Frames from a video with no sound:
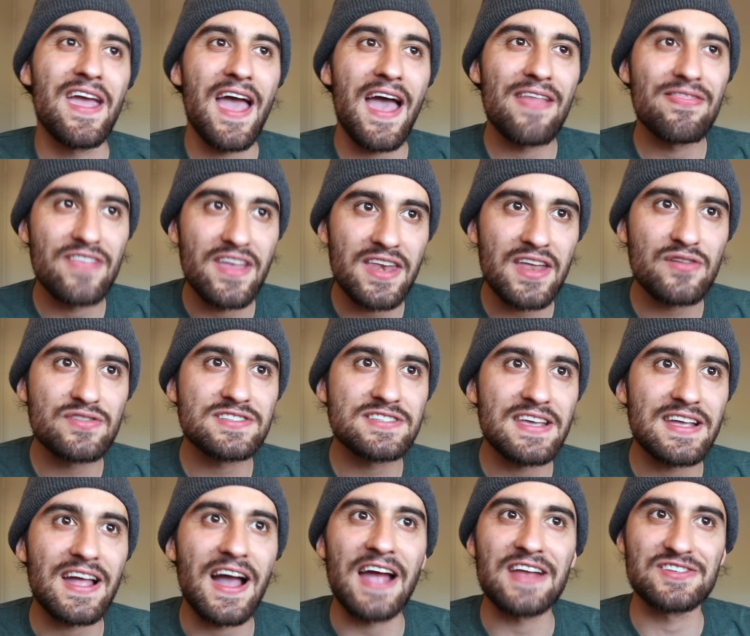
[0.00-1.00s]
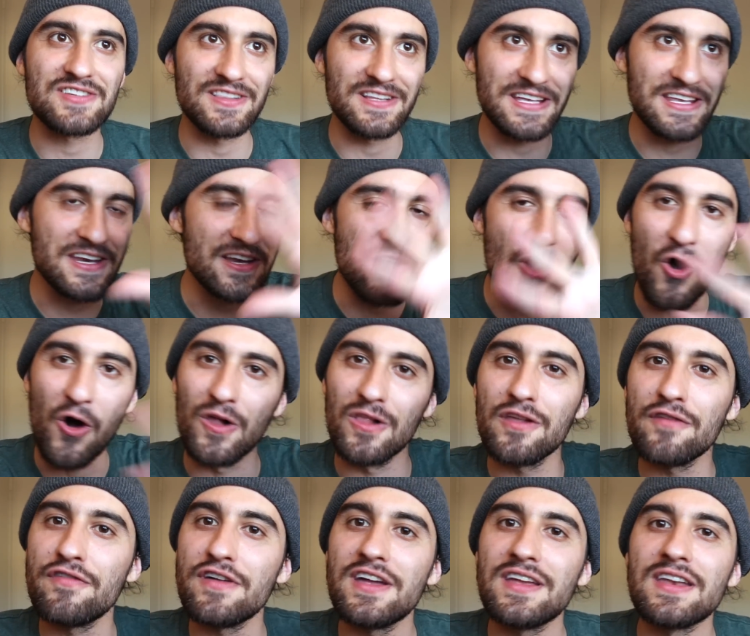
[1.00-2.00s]
And then I was like, I deleted all
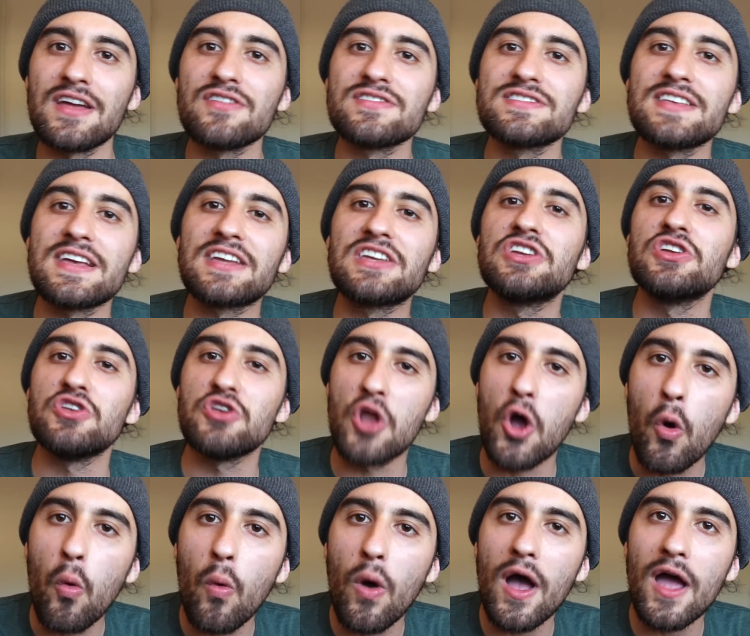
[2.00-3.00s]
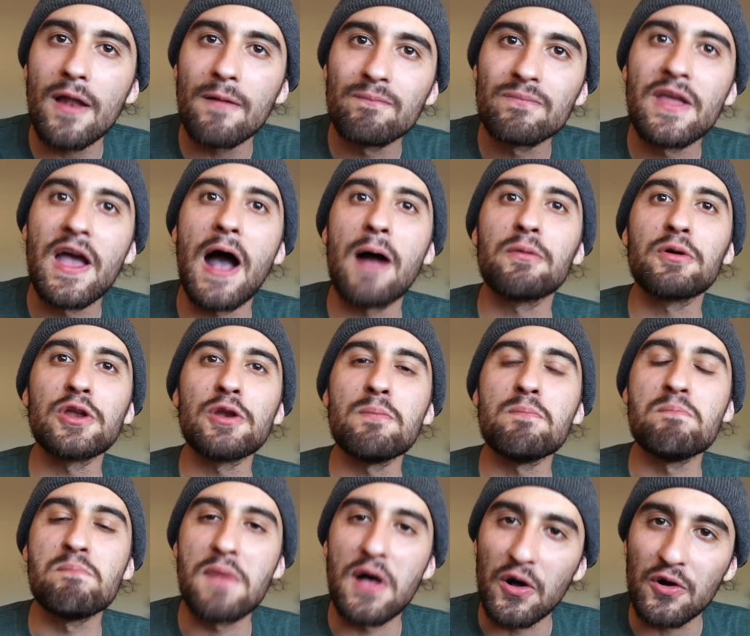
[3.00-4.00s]
of it, and I was like, you know what? I'm gonna
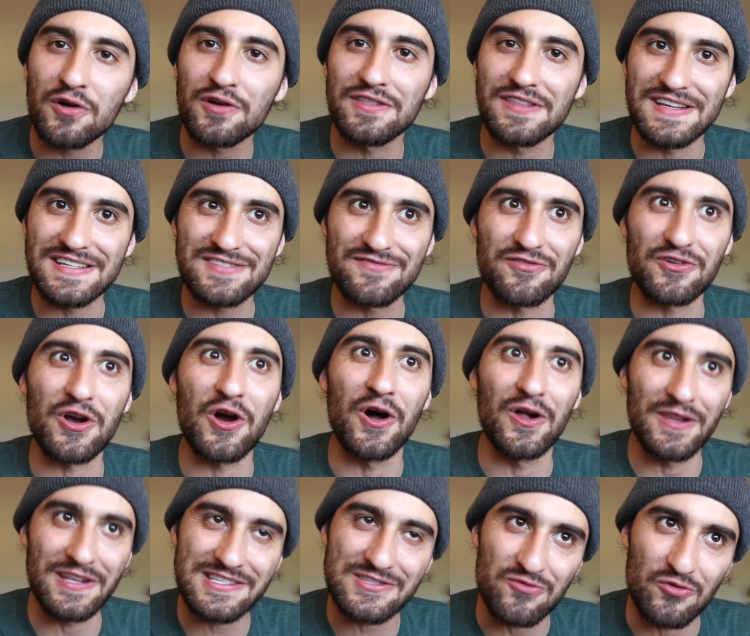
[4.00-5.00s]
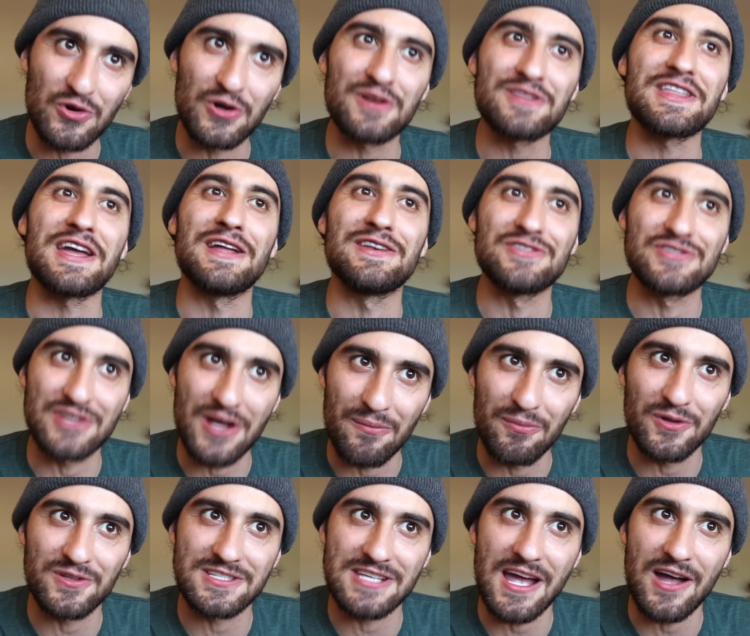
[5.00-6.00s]
milk this for all it's worth and
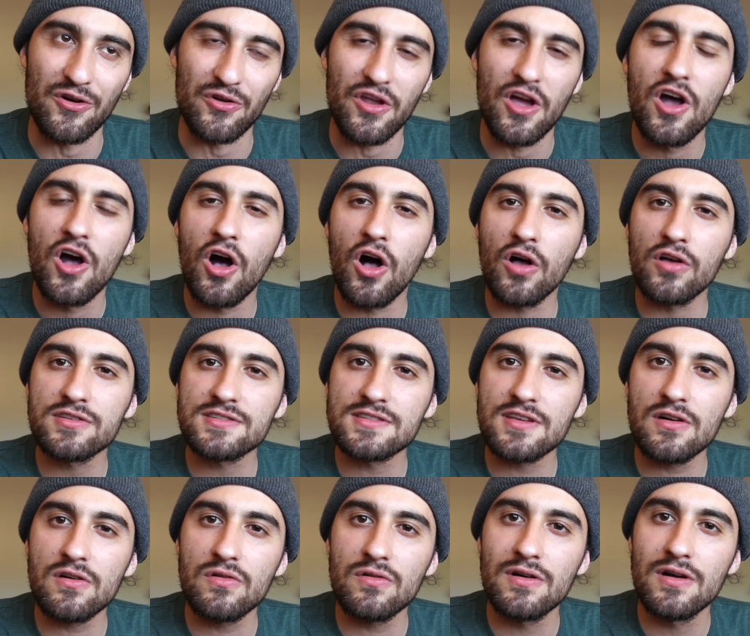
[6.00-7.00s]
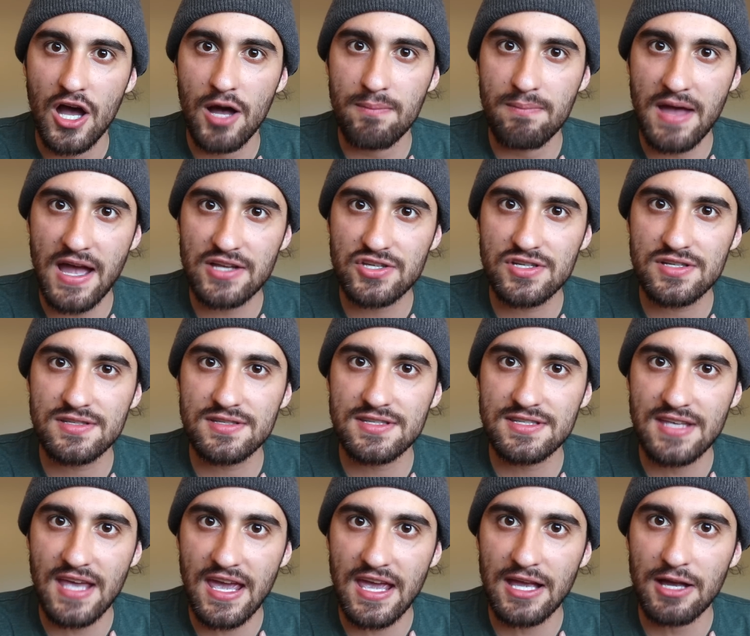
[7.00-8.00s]
double down. Also, imagine
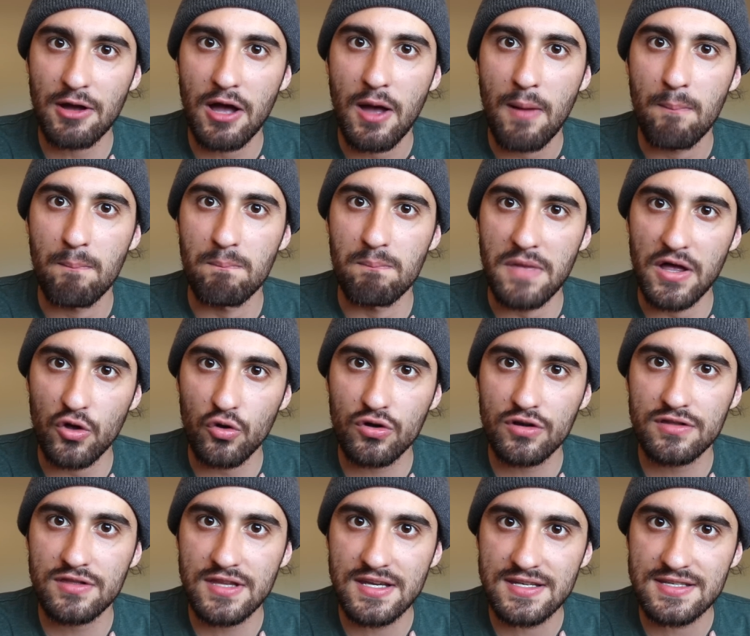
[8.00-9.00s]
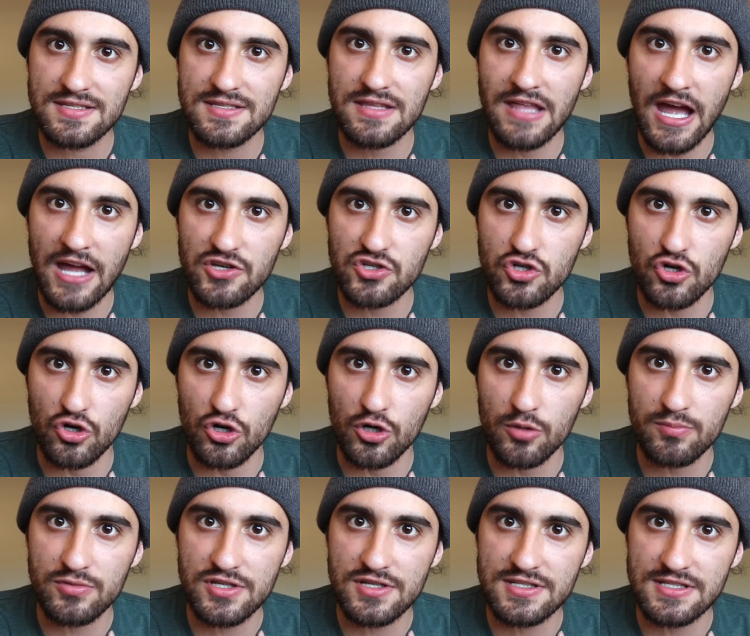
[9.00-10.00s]
saying milk this, that
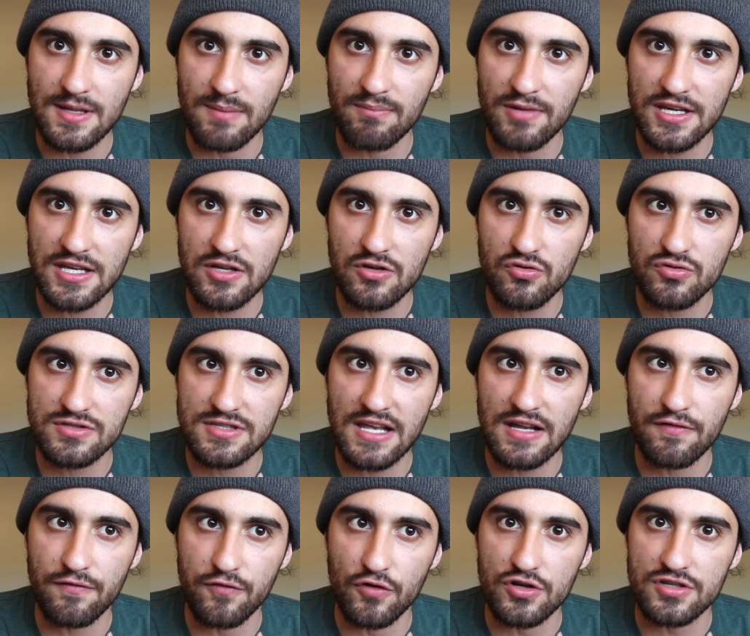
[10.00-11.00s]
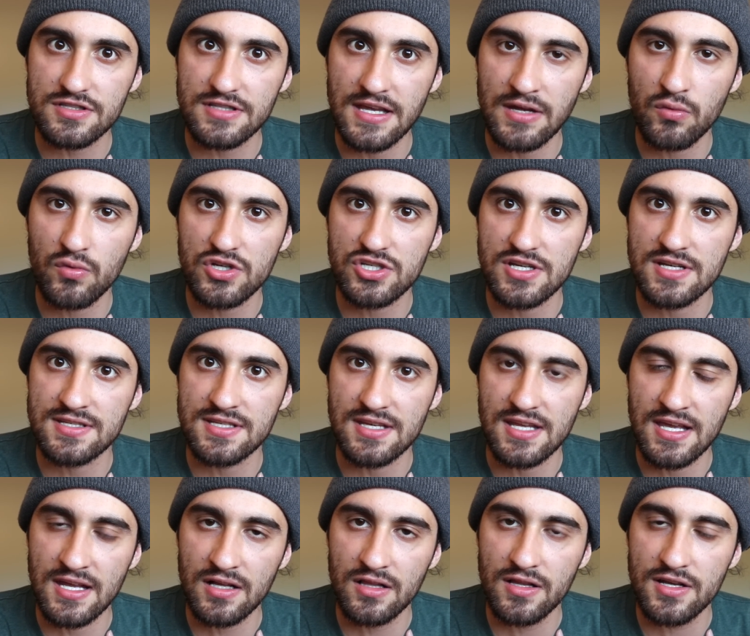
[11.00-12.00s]
term, to somebody whose like first language
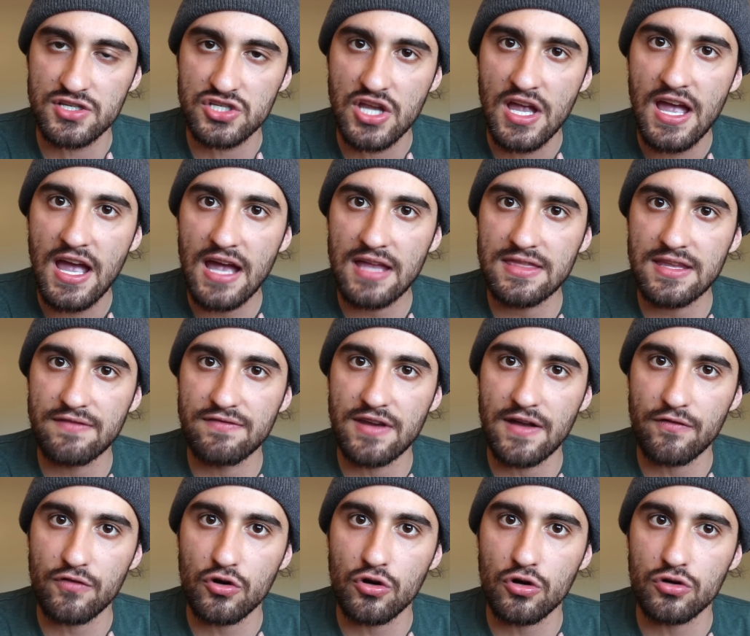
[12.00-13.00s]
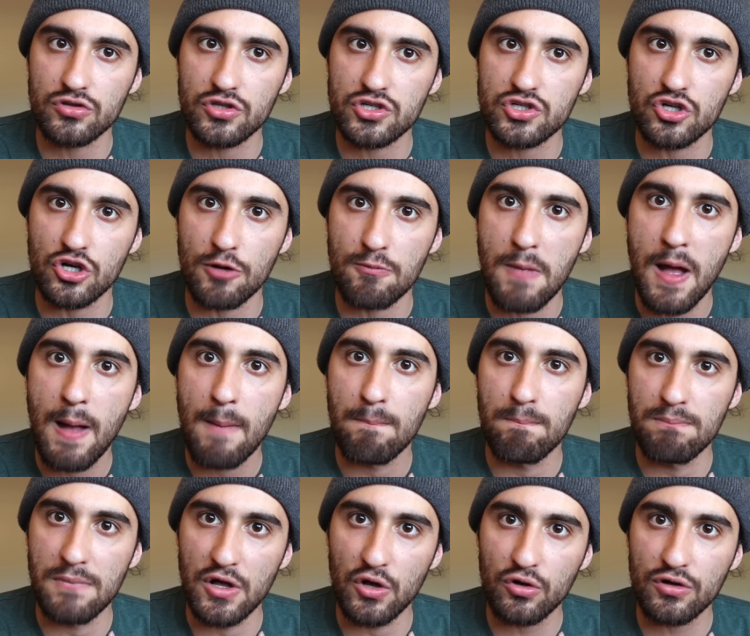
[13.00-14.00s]
isn't English and they've never heard the term
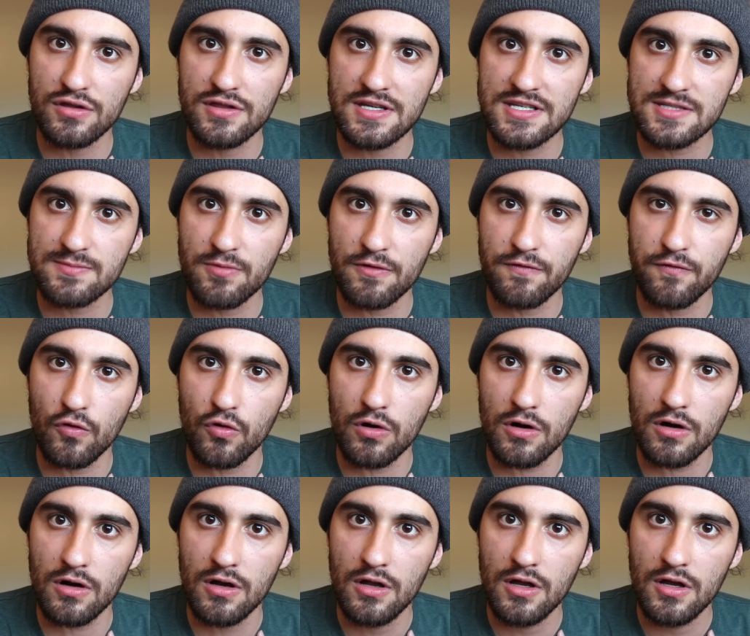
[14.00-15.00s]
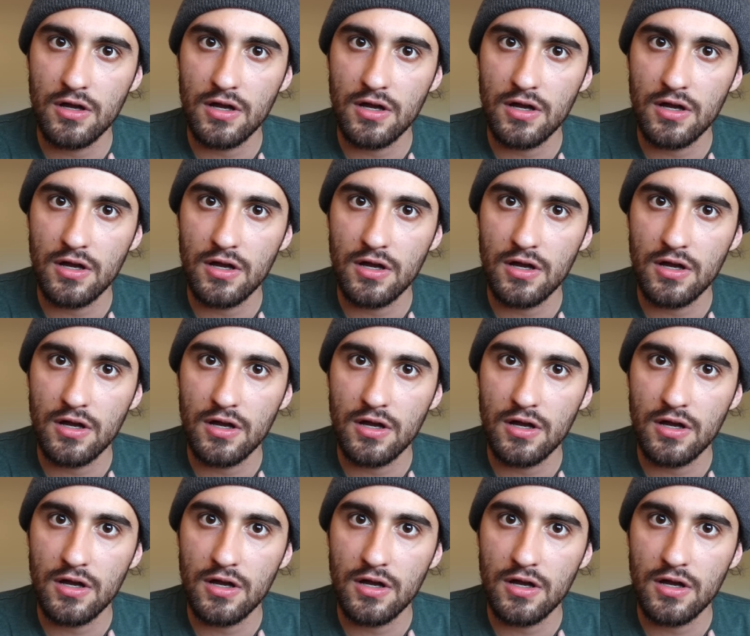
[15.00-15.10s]
milk this before.